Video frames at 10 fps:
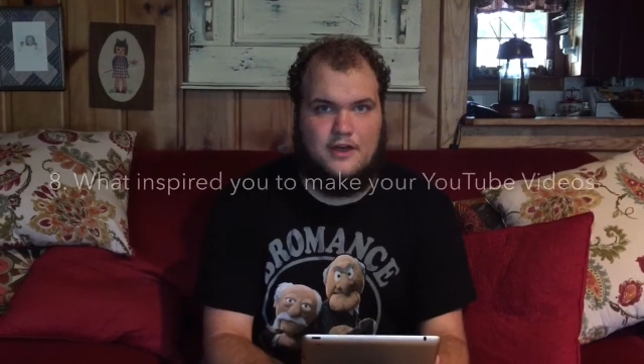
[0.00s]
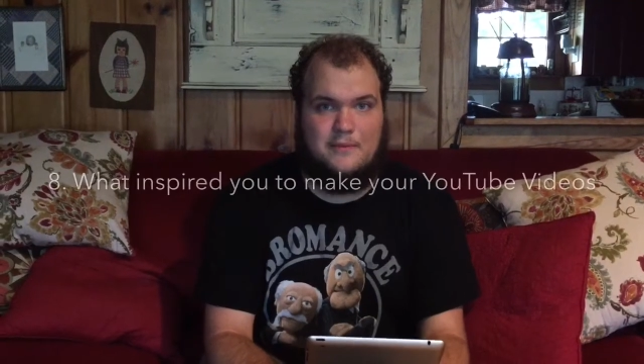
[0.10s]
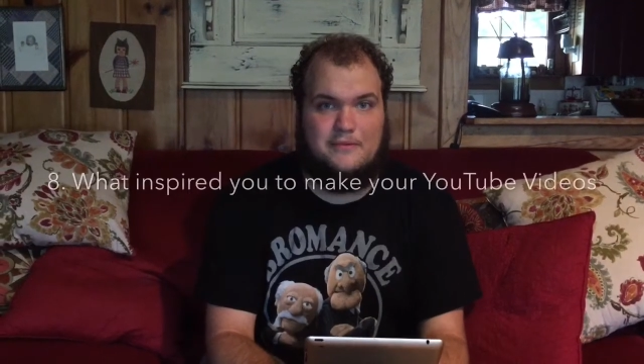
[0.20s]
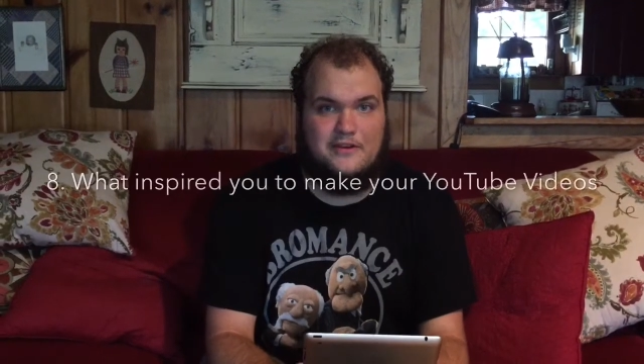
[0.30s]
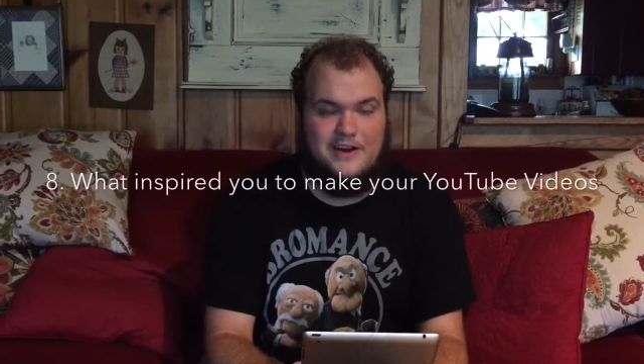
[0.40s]

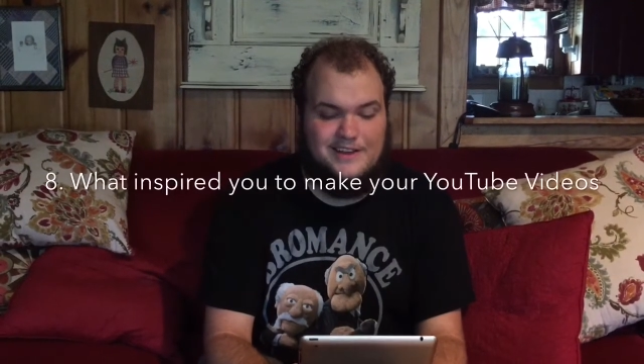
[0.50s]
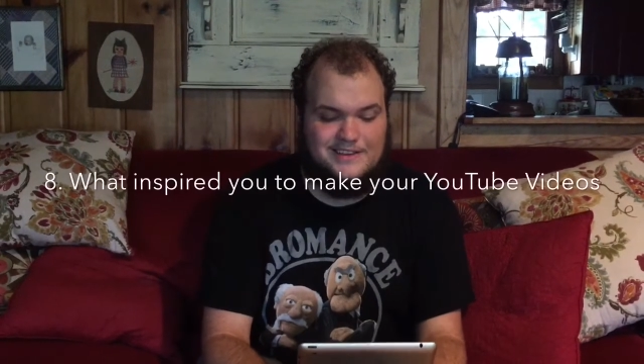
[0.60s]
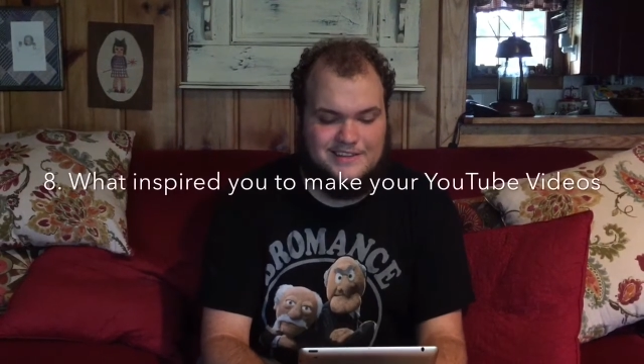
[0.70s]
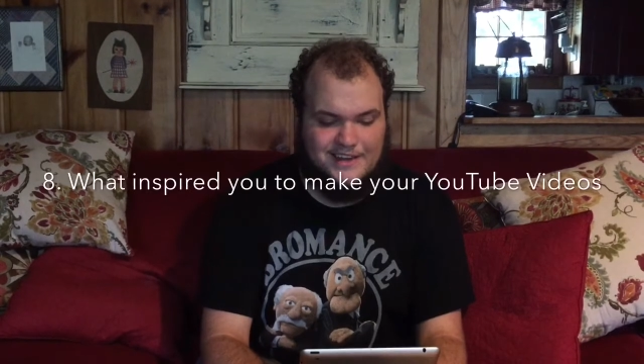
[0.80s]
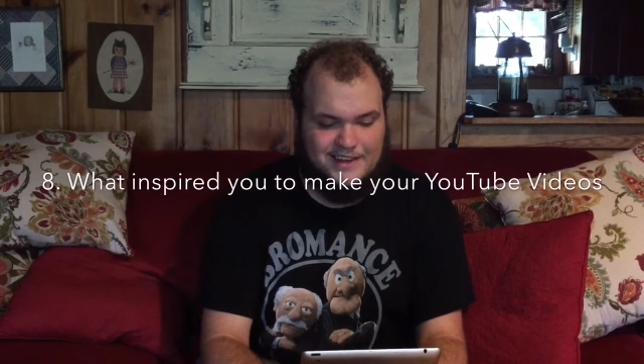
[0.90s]
Number 8
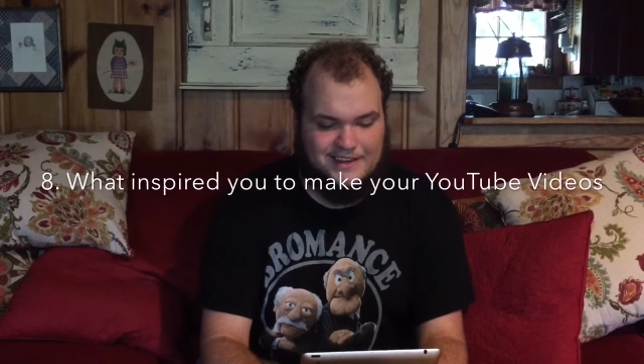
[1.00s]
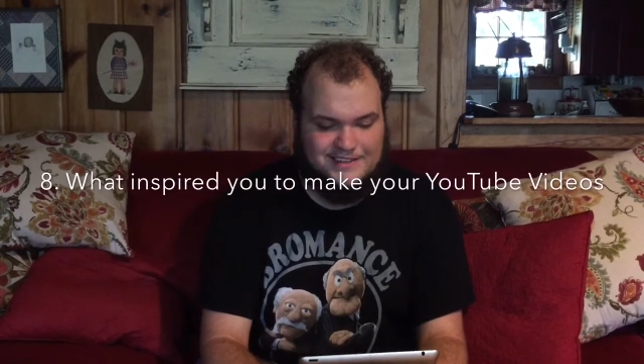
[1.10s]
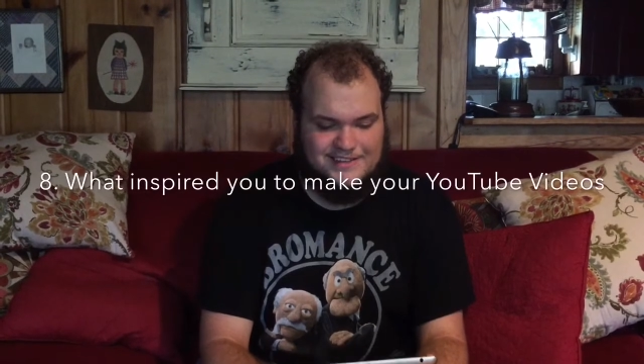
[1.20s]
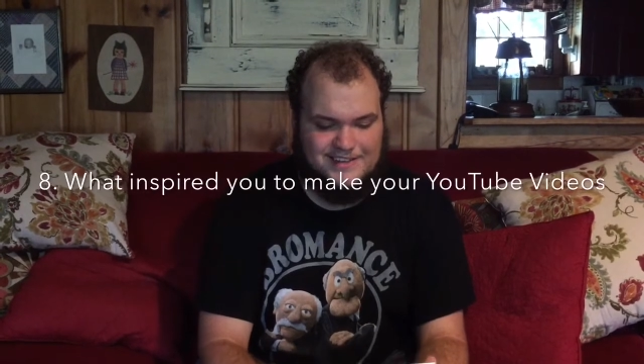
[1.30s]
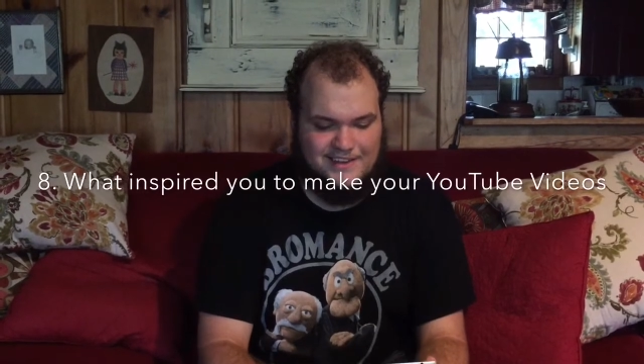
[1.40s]

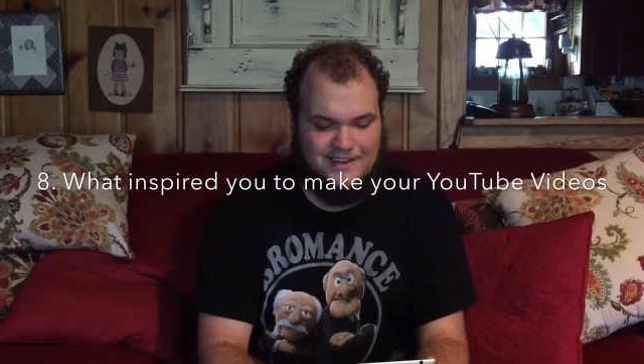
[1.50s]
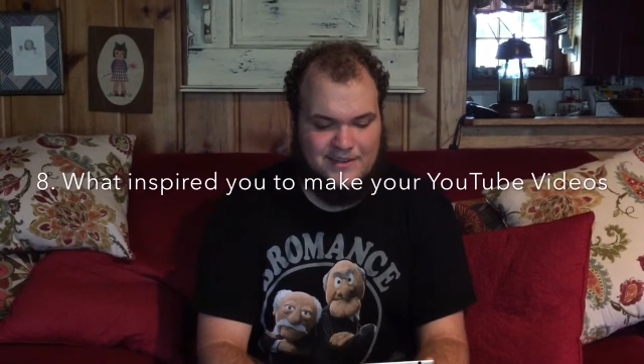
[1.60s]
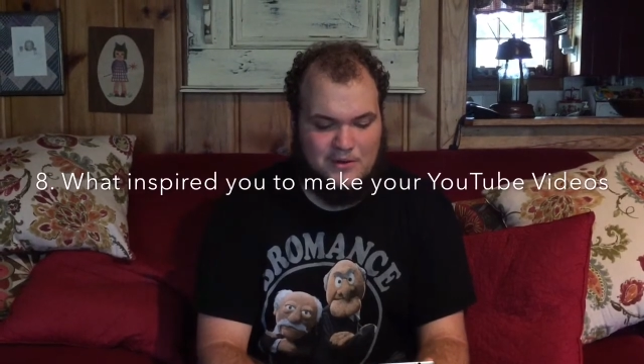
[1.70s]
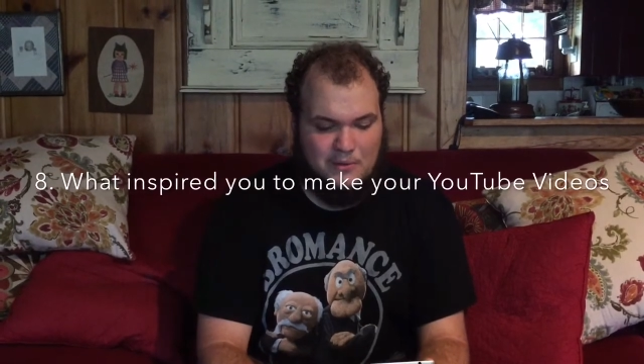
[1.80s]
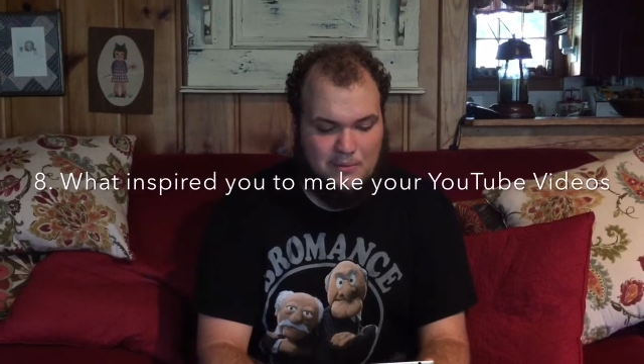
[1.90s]
says,
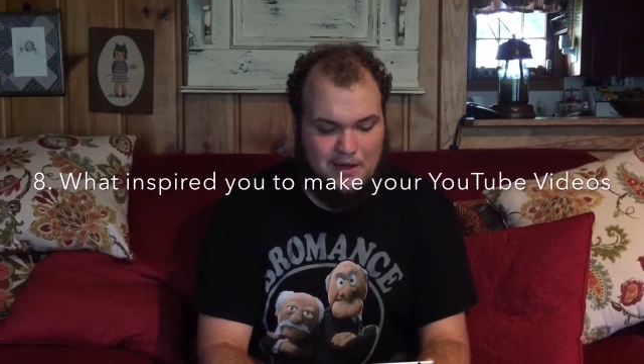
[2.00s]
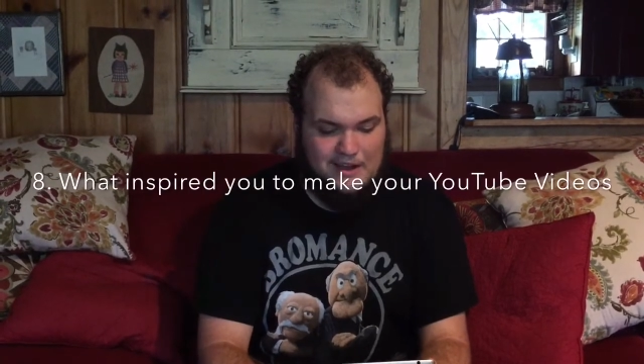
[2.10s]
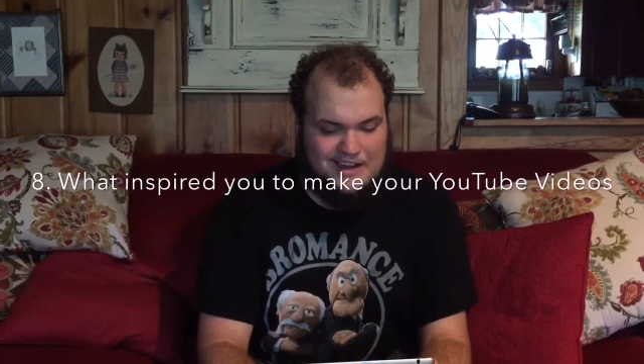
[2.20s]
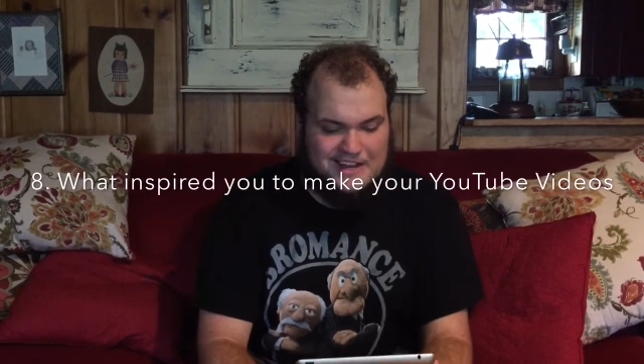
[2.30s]
what